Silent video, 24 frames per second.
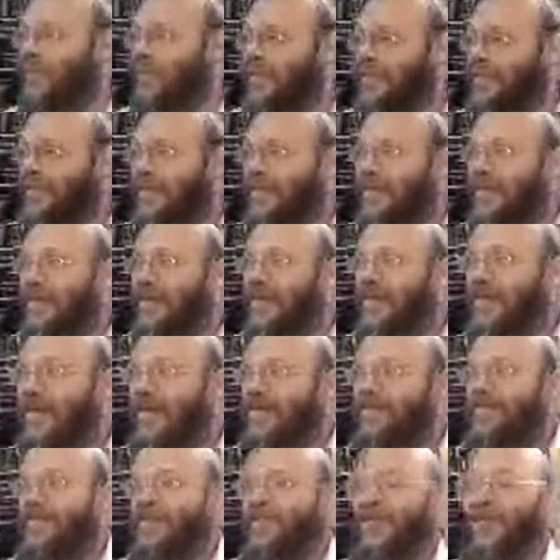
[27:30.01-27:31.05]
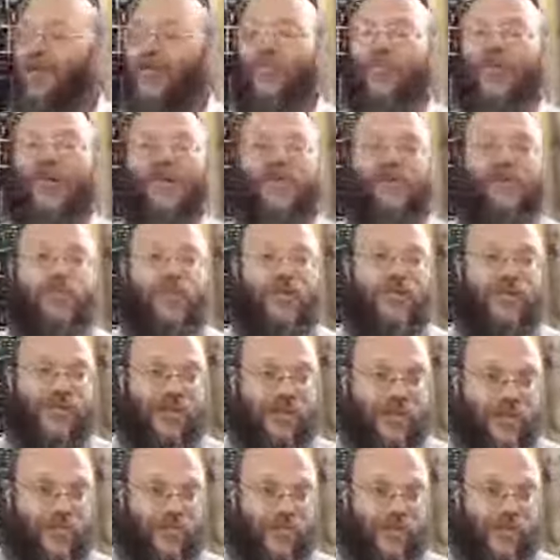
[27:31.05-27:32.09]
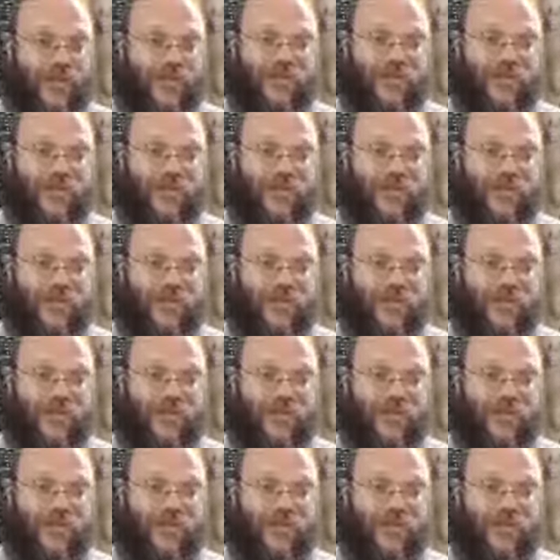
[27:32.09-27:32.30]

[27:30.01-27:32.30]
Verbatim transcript: that Chas v'Shalom uh, went through a surgery,